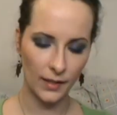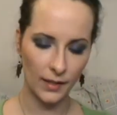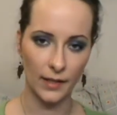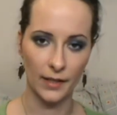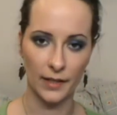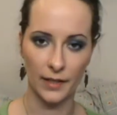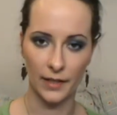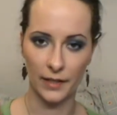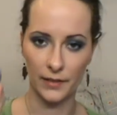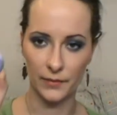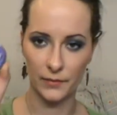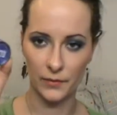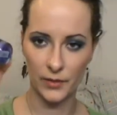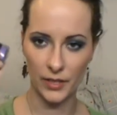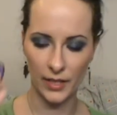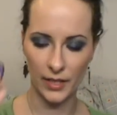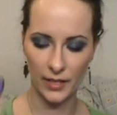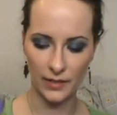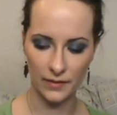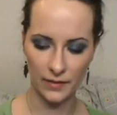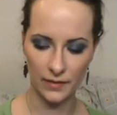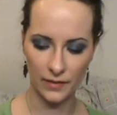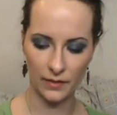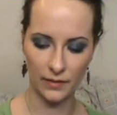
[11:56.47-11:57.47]
and I
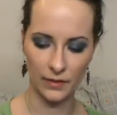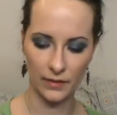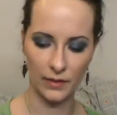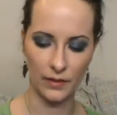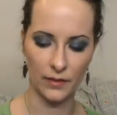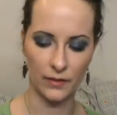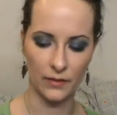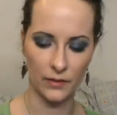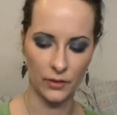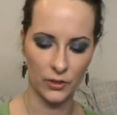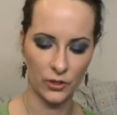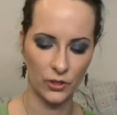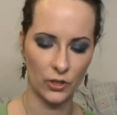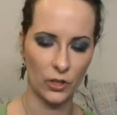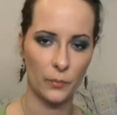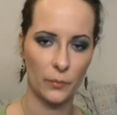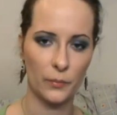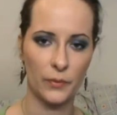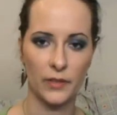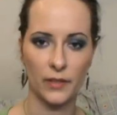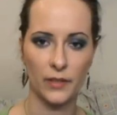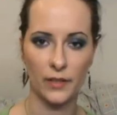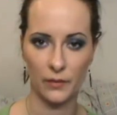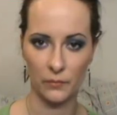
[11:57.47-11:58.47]
tested it in the
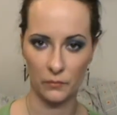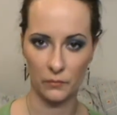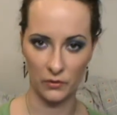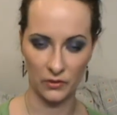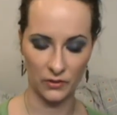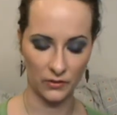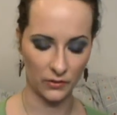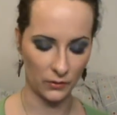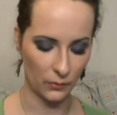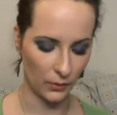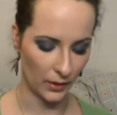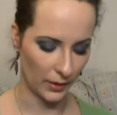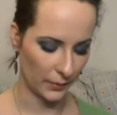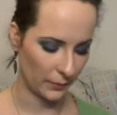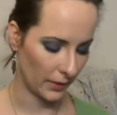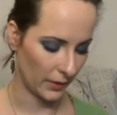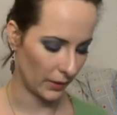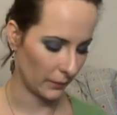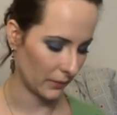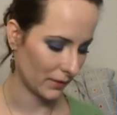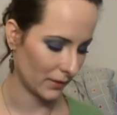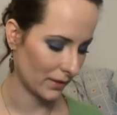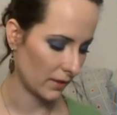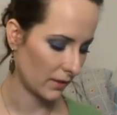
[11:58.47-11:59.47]
shop and it was quite
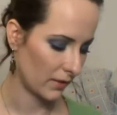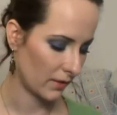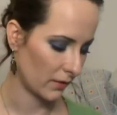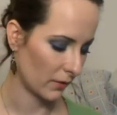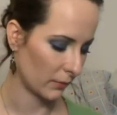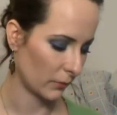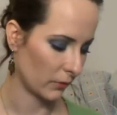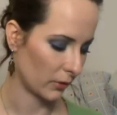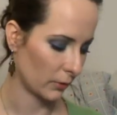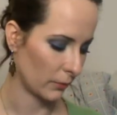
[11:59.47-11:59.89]
pigmented, so I'm